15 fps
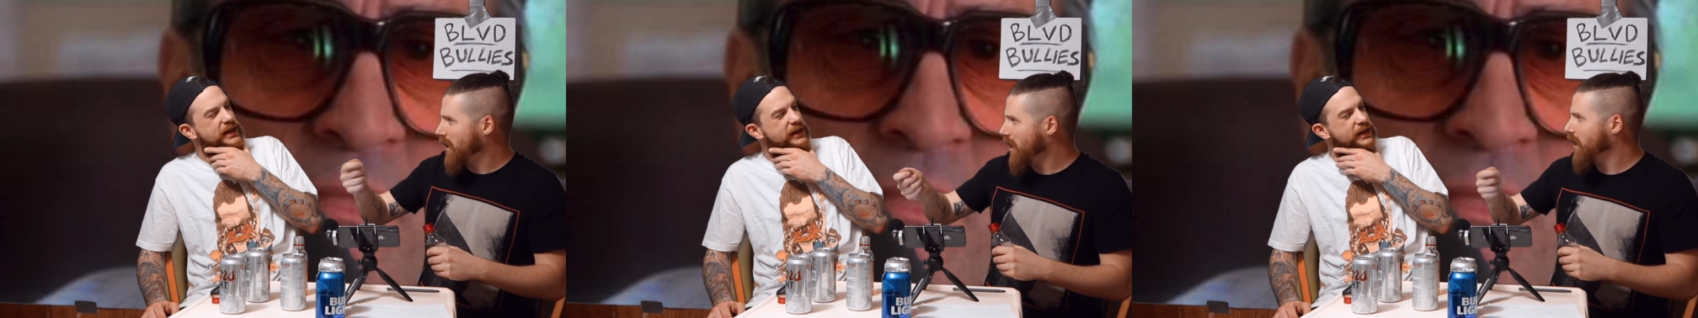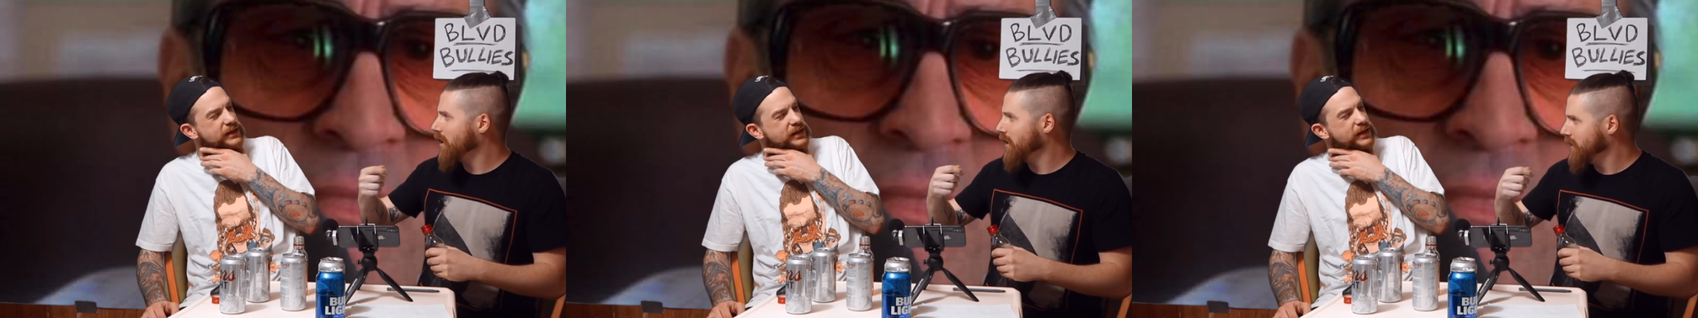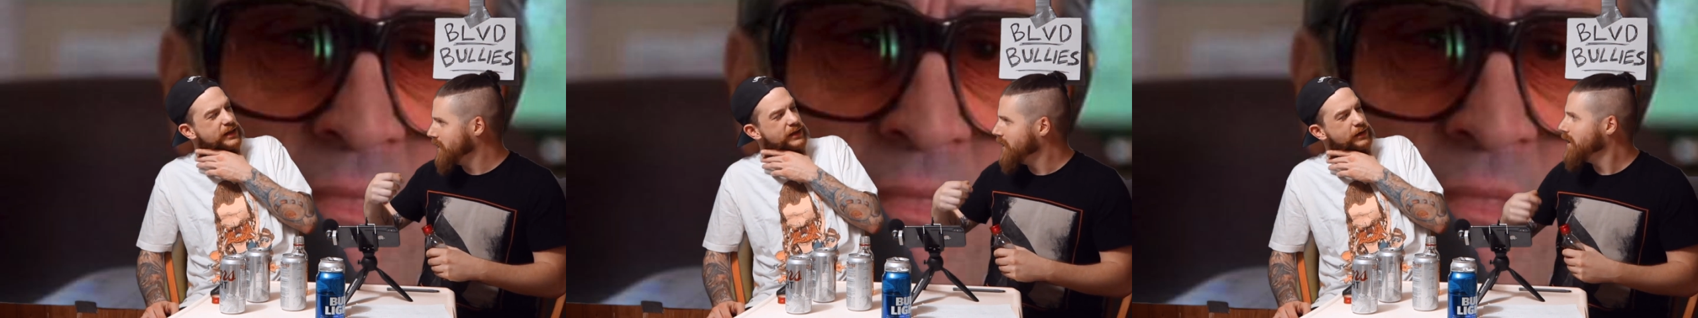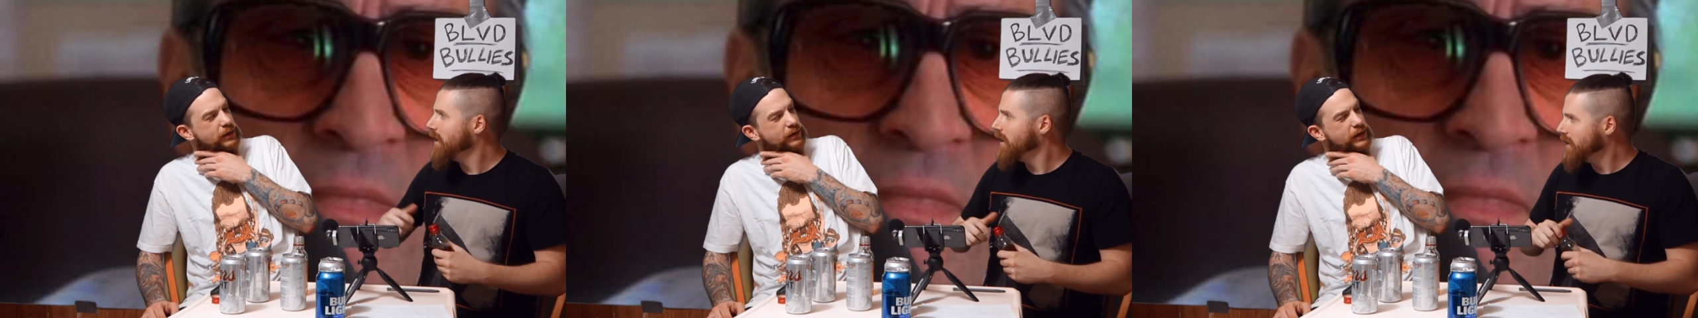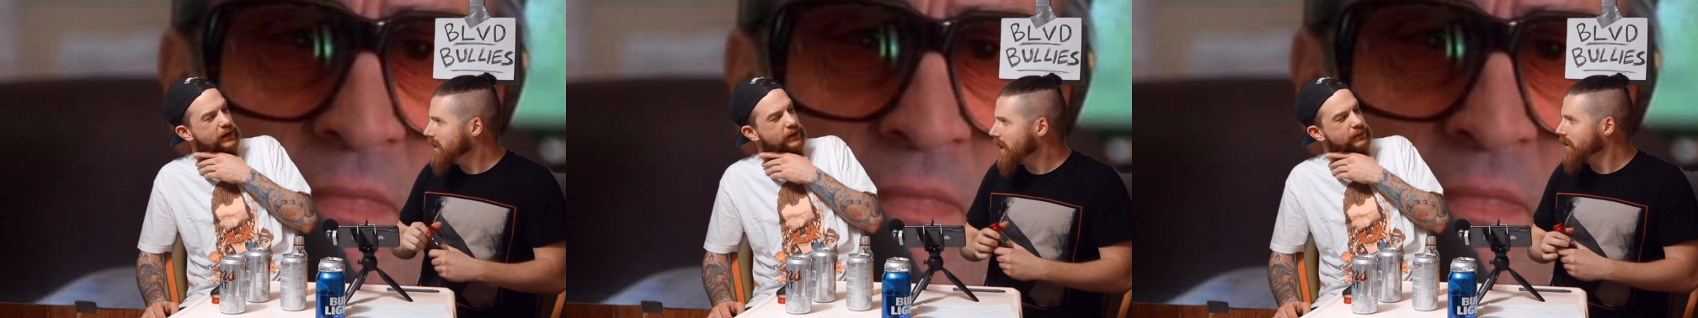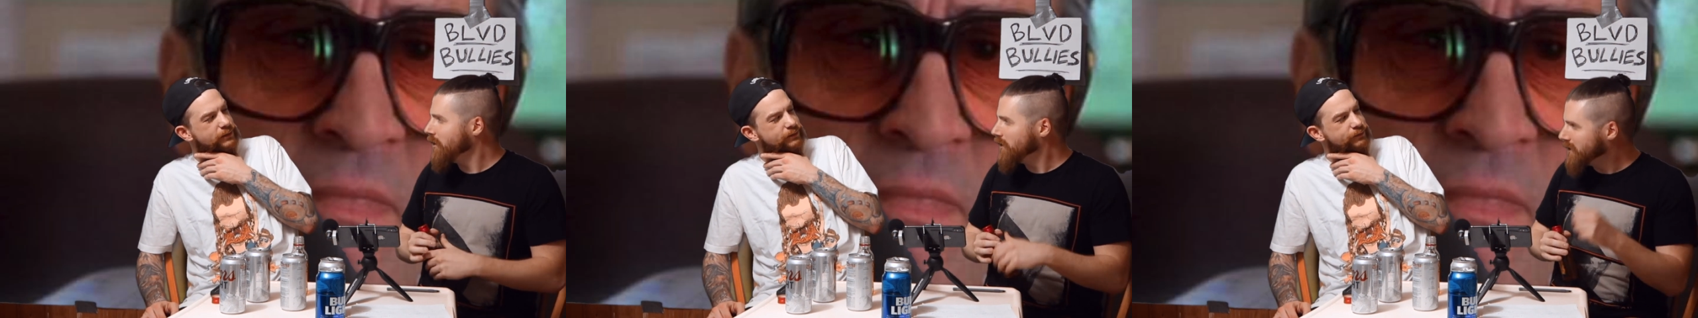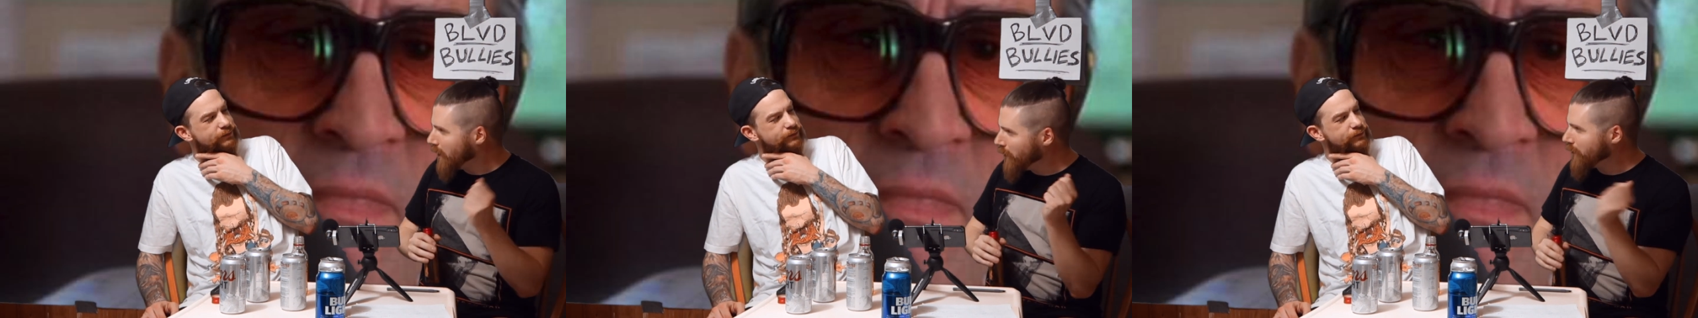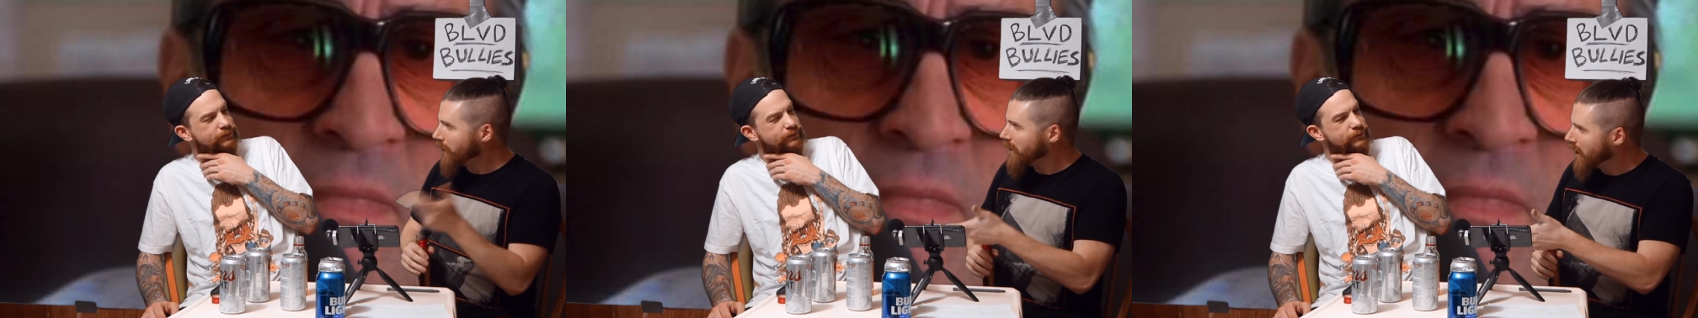Speaker 1: neat, card. Yeah, you know,
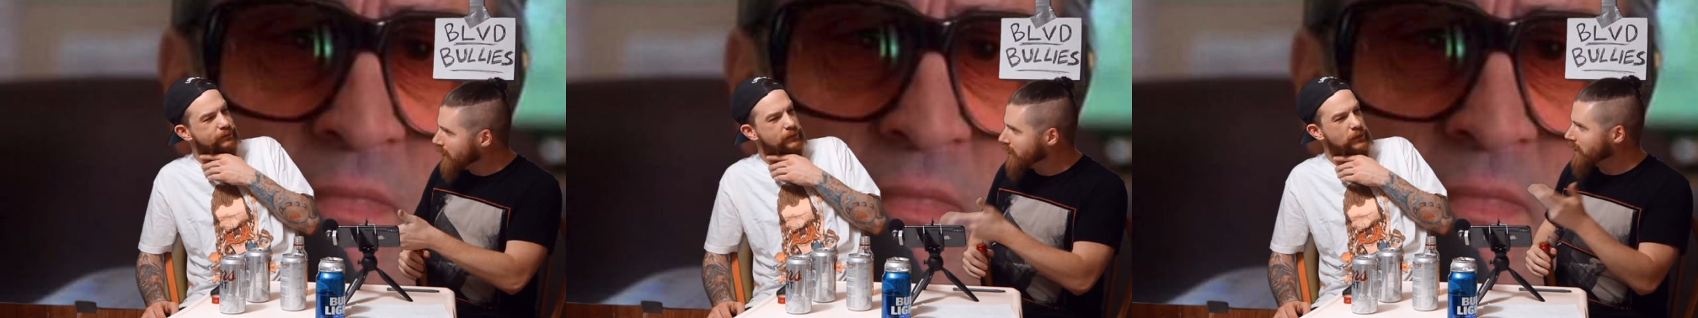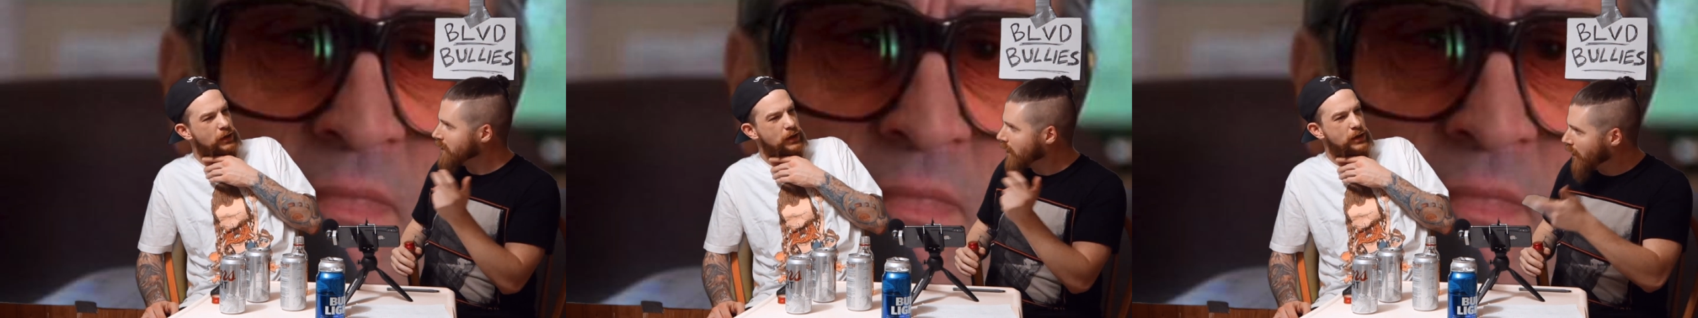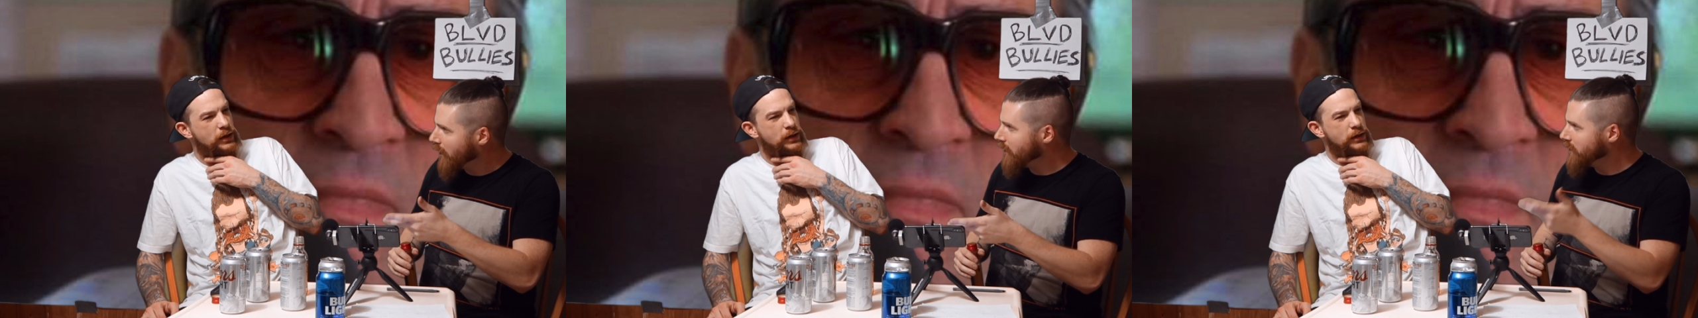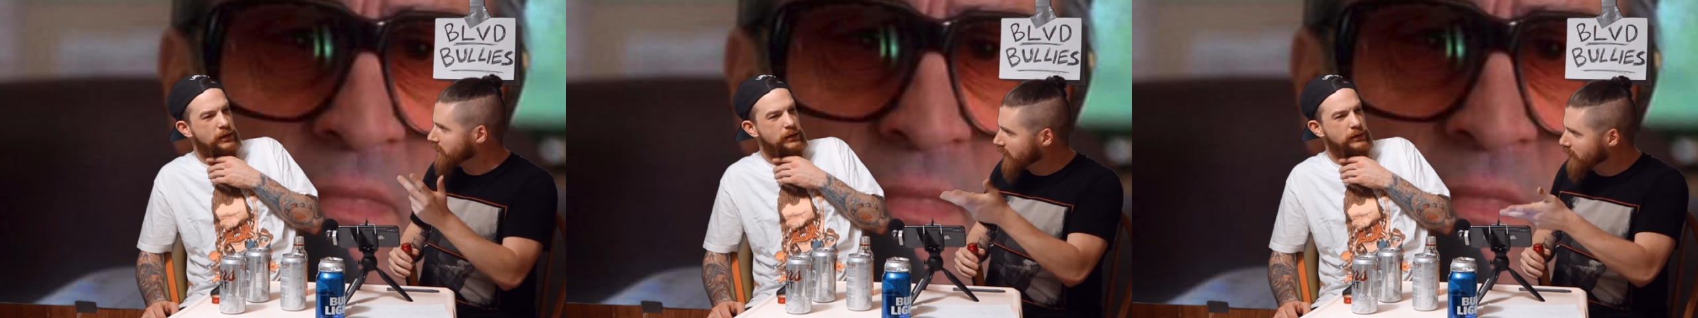double or nothing cards,